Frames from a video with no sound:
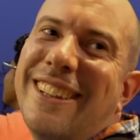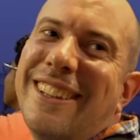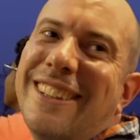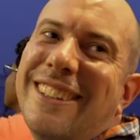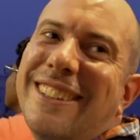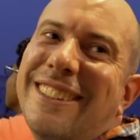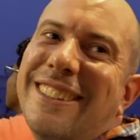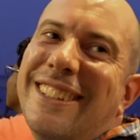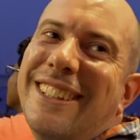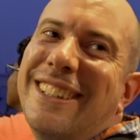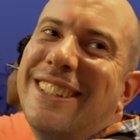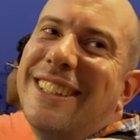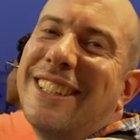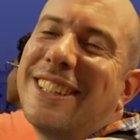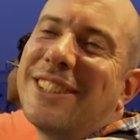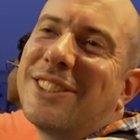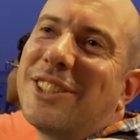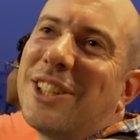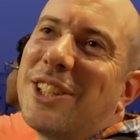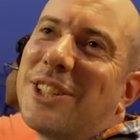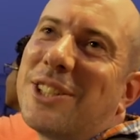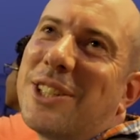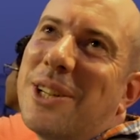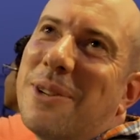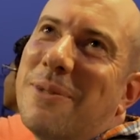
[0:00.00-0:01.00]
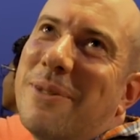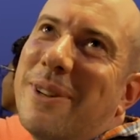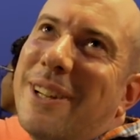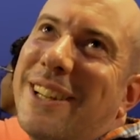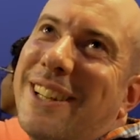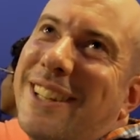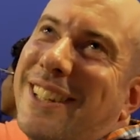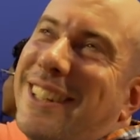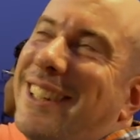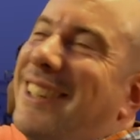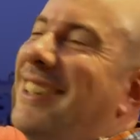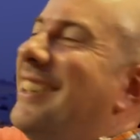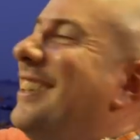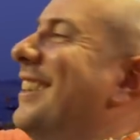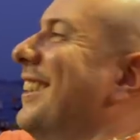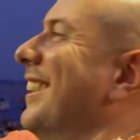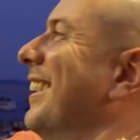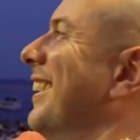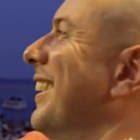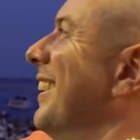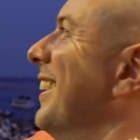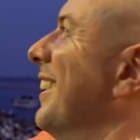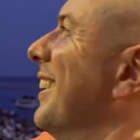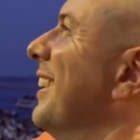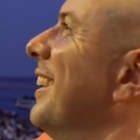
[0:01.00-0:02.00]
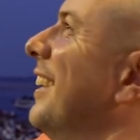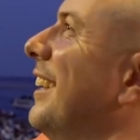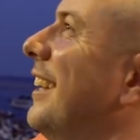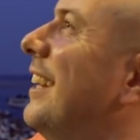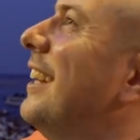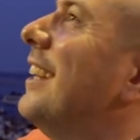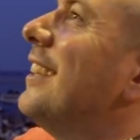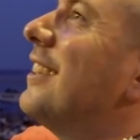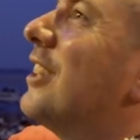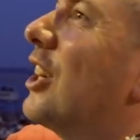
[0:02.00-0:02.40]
now. It's been a long day after the train